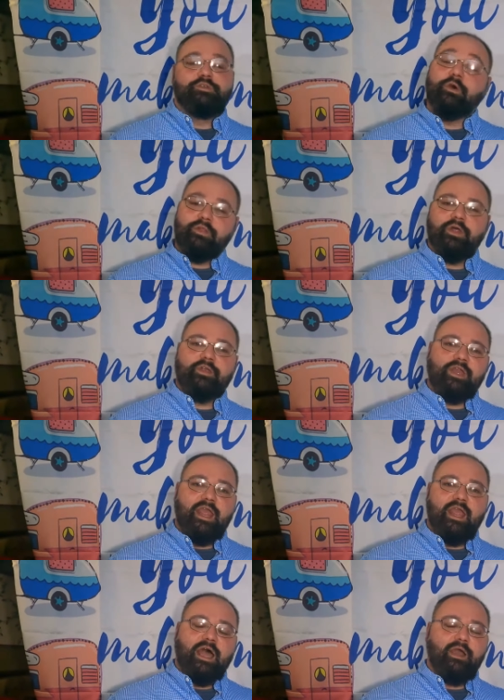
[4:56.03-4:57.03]
So the other
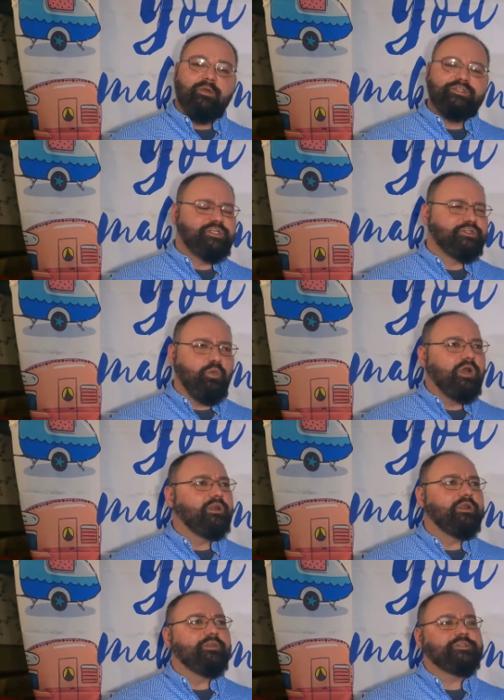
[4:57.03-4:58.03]
day, I was just
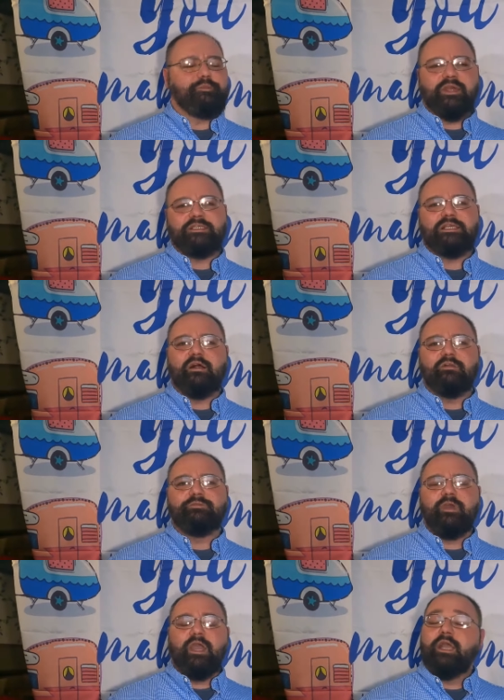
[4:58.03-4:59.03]
wondering this myself,